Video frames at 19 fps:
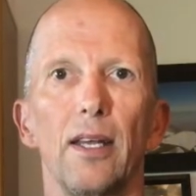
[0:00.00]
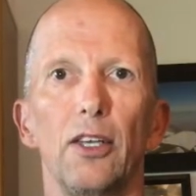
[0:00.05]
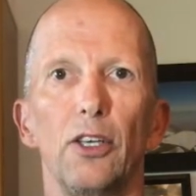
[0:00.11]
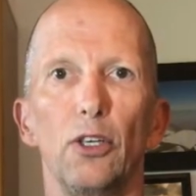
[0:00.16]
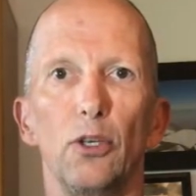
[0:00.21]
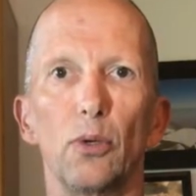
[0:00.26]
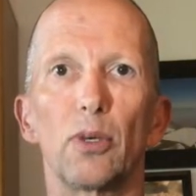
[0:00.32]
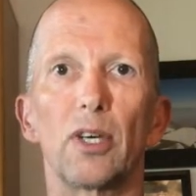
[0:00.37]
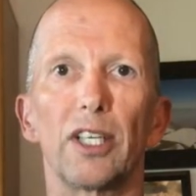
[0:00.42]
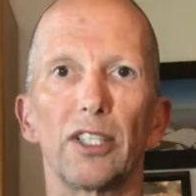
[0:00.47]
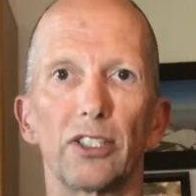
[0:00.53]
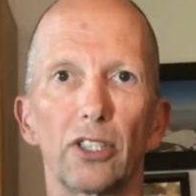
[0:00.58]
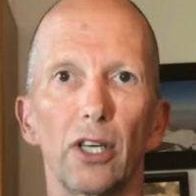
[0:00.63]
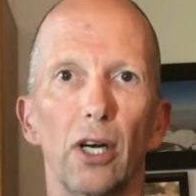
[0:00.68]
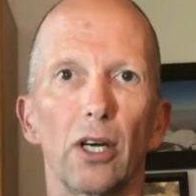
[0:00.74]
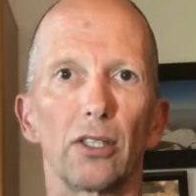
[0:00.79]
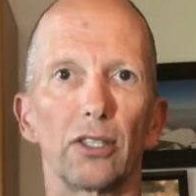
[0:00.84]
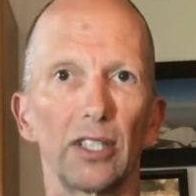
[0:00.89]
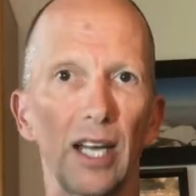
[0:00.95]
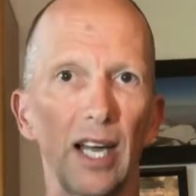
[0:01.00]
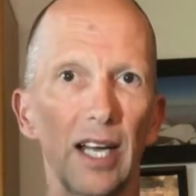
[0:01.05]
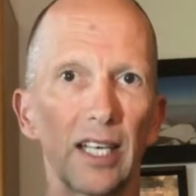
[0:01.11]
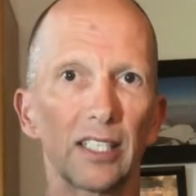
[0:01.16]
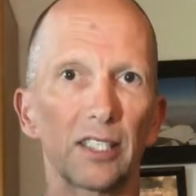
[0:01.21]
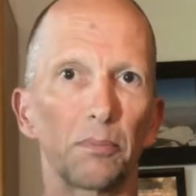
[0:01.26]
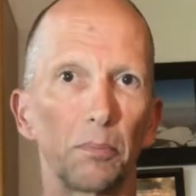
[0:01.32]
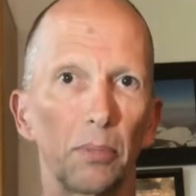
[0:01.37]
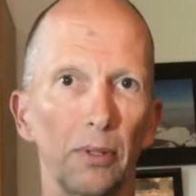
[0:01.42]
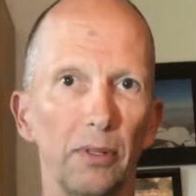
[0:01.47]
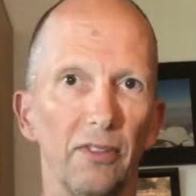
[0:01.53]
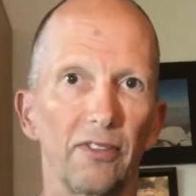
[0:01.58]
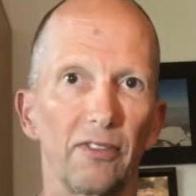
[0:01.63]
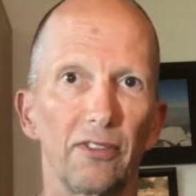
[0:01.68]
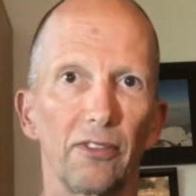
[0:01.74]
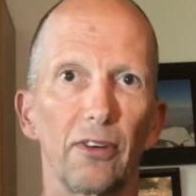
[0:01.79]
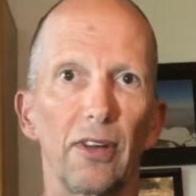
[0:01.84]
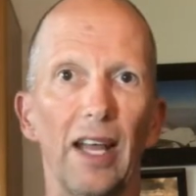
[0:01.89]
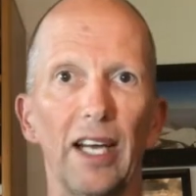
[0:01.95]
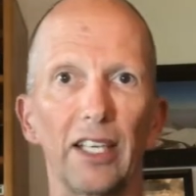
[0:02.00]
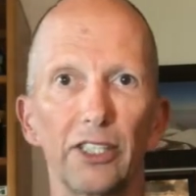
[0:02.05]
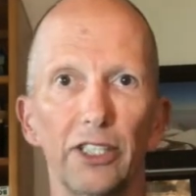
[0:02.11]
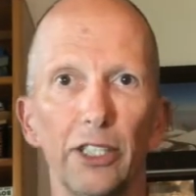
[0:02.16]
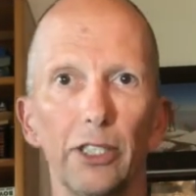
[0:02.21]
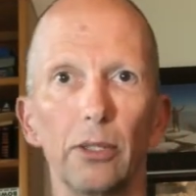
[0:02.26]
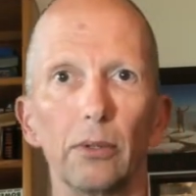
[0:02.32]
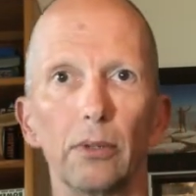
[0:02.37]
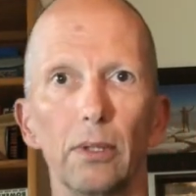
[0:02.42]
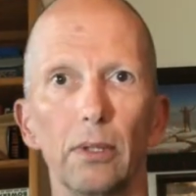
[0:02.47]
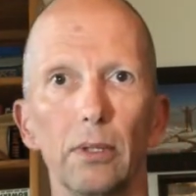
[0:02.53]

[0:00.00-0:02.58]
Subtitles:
you can charge X for that shoe